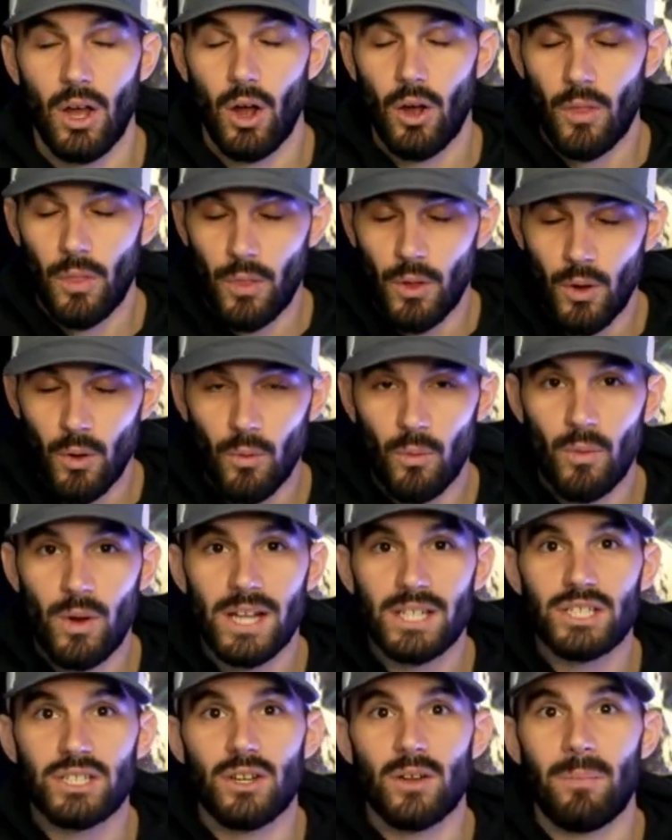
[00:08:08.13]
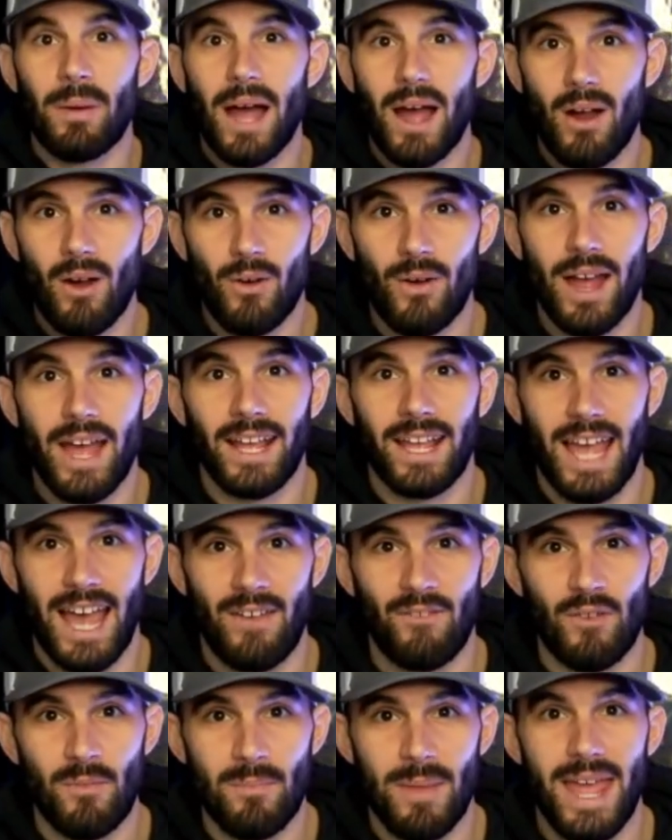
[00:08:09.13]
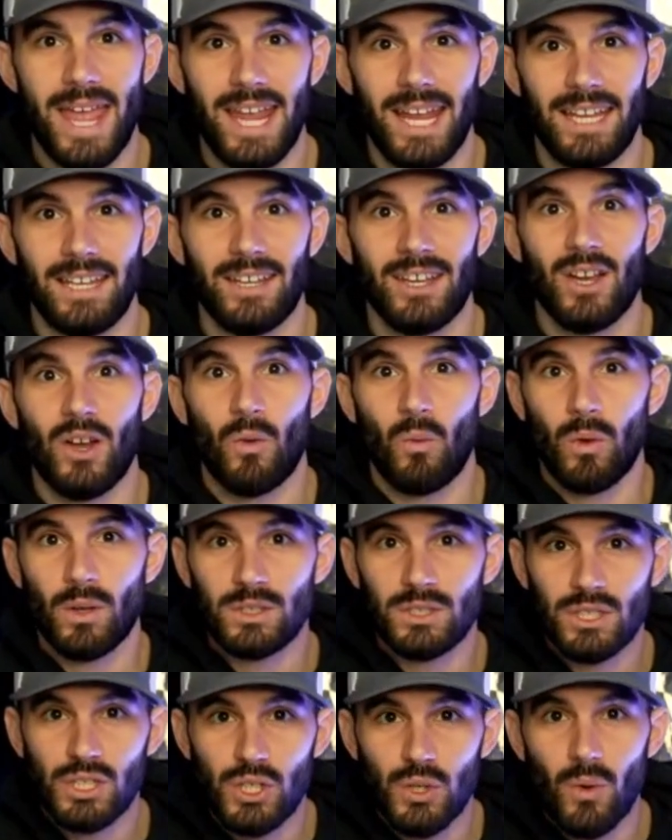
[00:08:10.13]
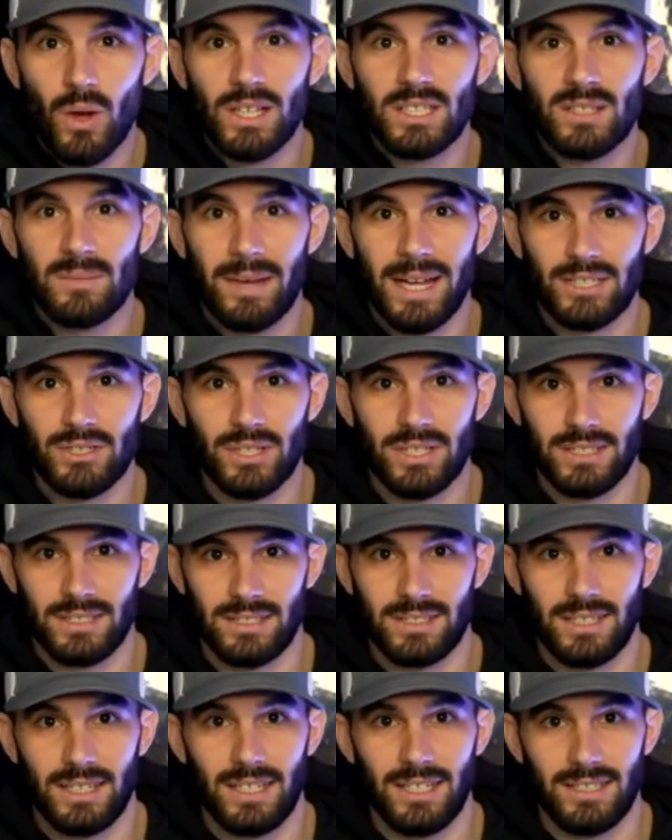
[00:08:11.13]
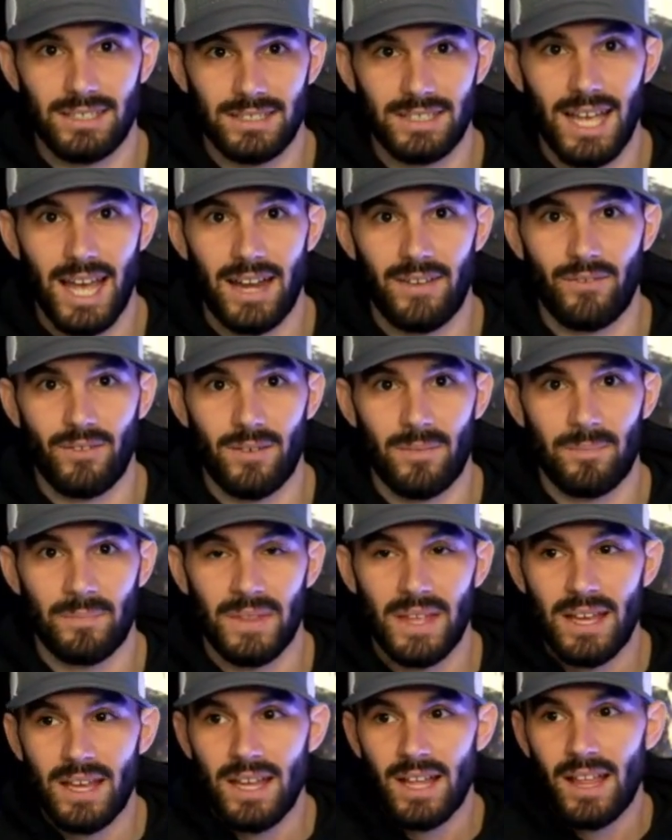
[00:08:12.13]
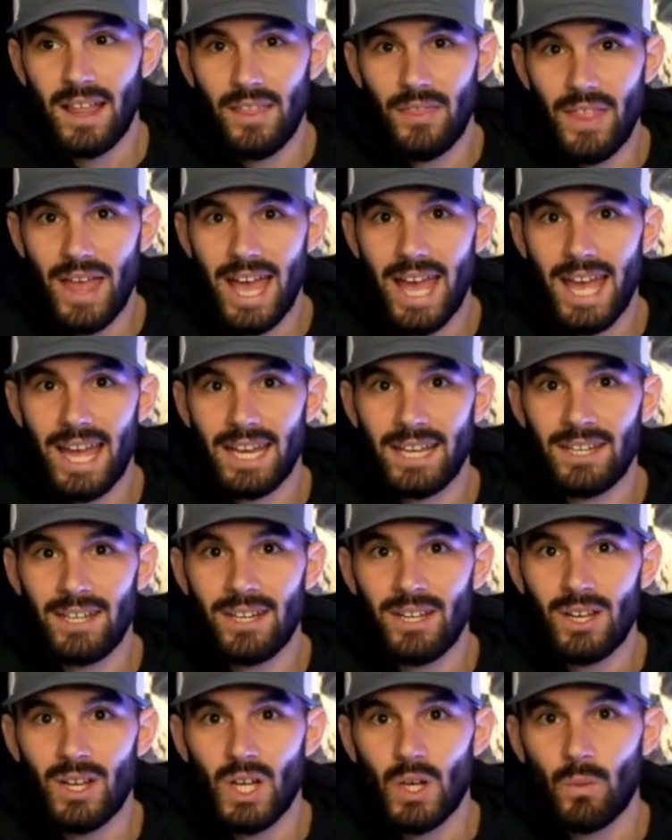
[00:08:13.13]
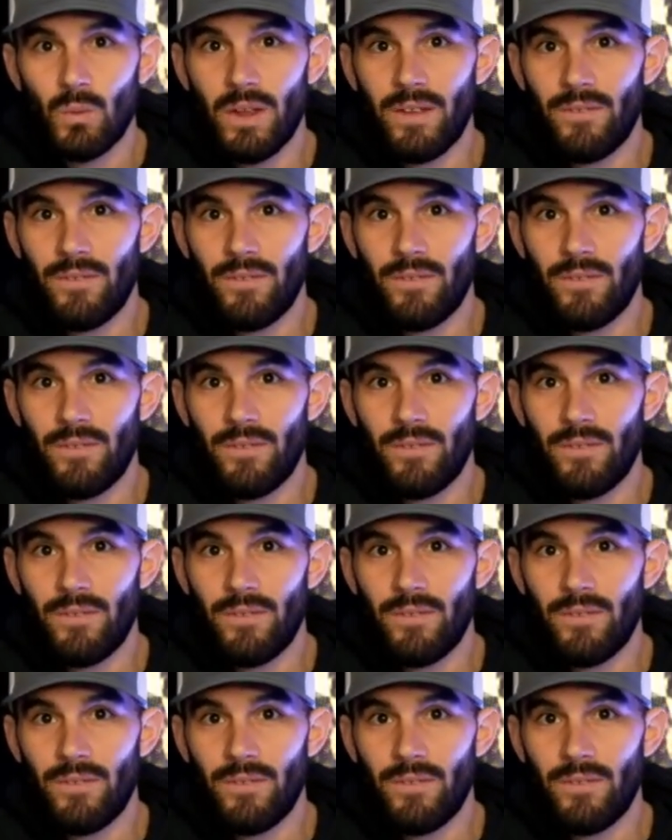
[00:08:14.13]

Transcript: The original power rack ever made was to do isometric inside of them. And then we